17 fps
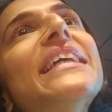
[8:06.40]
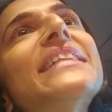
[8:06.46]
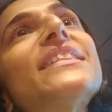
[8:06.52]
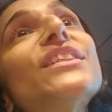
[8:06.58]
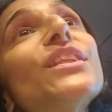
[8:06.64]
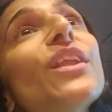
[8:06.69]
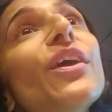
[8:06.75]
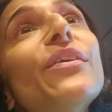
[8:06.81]
is
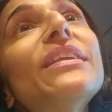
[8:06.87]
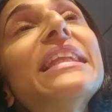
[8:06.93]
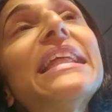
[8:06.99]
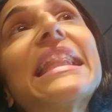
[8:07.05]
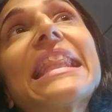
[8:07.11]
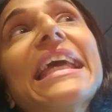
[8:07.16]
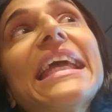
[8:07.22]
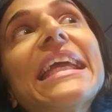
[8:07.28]
a
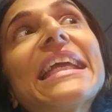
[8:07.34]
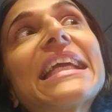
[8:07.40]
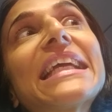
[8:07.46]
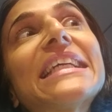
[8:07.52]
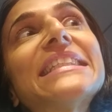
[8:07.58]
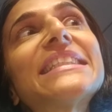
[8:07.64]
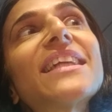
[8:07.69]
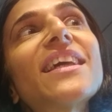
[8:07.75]
lonely thing,
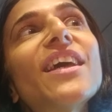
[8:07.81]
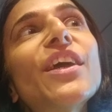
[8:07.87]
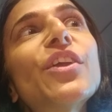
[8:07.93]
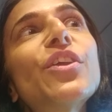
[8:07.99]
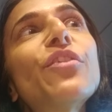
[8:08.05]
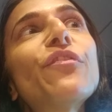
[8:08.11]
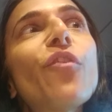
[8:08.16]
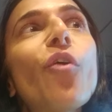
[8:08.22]
because
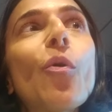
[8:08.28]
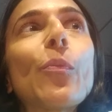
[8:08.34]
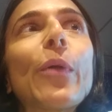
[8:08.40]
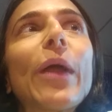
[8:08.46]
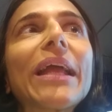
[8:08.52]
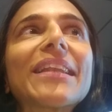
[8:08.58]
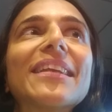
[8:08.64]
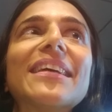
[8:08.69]
you fall
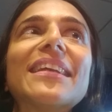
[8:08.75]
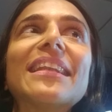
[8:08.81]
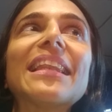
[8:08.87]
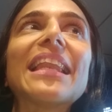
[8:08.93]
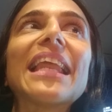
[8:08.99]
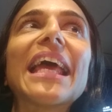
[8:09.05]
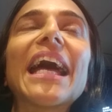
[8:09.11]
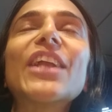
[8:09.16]

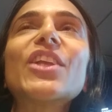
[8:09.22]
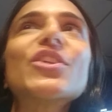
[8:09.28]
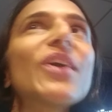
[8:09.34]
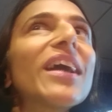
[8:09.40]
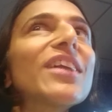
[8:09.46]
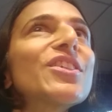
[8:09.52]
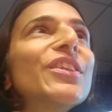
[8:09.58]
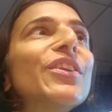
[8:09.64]
pregnant and you
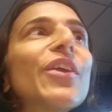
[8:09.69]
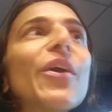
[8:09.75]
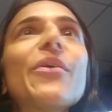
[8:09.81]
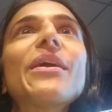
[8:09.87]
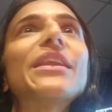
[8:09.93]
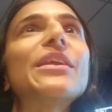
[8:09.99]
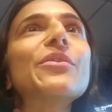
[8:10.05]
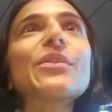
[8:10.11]
don't actually know
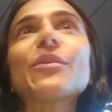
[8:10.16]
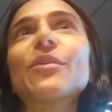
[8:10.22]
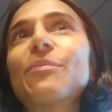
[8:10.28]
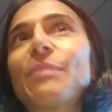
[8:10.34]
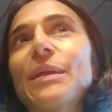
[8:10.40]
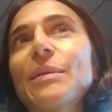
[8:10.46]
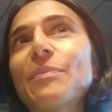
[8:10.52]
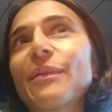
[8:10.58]
any other
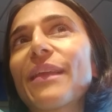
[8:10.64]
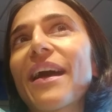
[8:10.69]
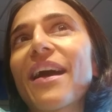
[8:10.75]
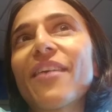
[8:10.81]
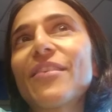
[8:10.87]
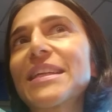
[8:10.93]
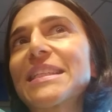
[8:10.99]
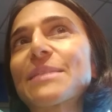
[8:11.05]
people that
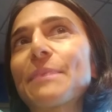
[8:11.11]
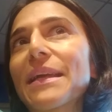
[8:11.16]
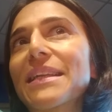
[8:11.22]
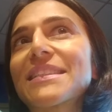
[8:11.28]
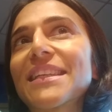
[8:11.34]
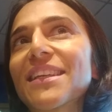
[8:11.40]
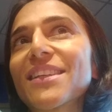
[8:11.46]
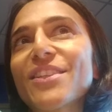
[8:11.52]
are
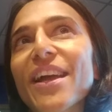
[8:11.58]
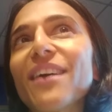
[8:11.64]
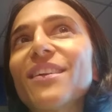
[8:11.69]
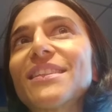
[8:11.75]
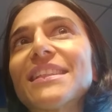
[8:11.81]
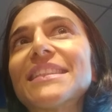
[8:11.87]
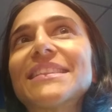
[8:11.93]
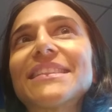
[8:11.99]
expecting a
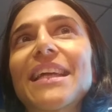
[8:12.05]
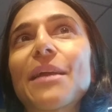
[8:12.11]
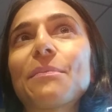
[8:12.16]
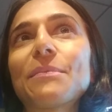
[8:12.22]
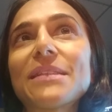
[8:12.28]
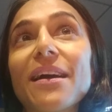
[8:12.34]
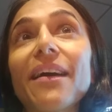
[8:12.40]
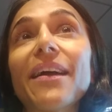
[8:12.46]
child at the
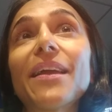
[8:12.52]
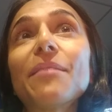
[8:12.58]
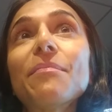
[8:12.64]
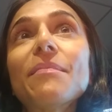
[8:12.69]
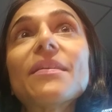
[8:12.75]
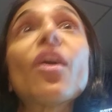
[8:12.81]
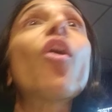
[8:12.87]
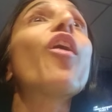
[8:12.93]
same
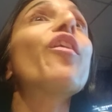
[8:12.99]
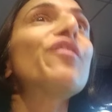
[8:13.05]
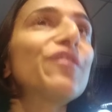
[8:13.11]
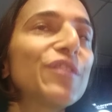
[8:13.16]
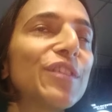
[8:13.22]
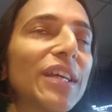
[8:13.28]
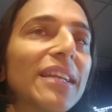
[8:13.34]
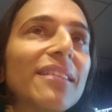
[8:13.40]
time.
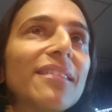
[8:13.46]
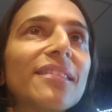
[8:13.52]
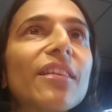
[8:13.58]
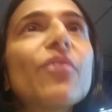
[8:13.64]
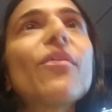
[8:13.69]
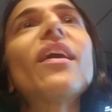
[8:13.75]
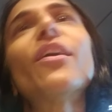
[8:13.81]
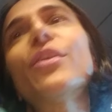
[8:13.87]
Often
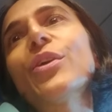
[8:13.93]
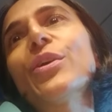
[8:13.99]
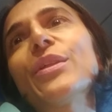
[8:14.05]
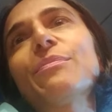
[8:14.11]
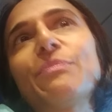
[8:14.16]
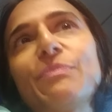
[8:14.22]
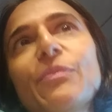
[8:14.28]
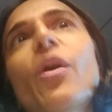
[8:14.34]
there are
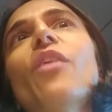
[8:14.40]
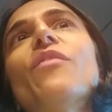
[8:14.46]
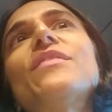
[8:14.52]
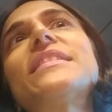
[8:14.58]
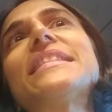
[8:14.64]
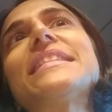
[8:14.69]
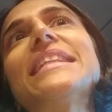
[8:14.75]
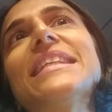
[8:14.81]

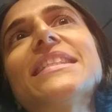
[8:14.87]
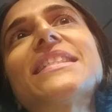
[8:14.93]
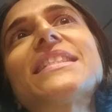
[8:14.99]
obviously